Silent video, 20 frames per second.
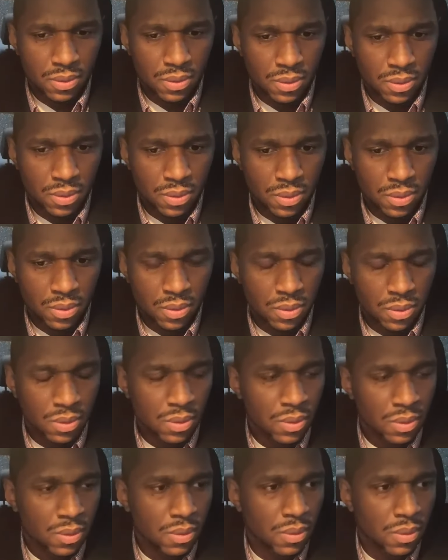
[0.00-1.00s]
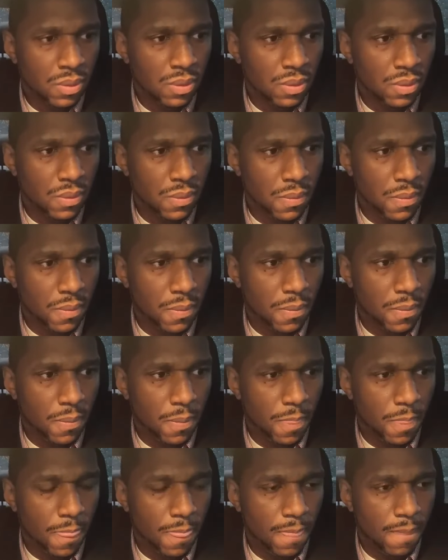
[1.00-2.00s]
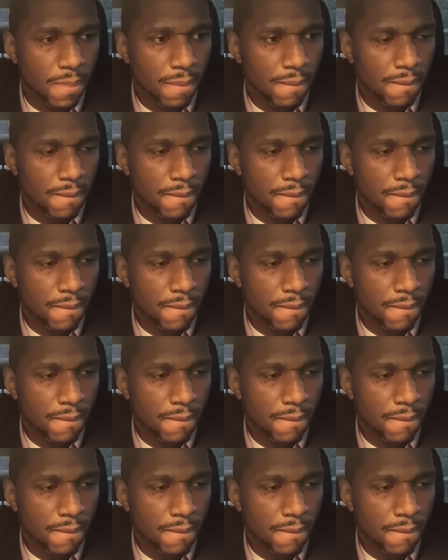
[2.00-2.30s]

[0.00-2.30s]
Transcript: Nobody speaks.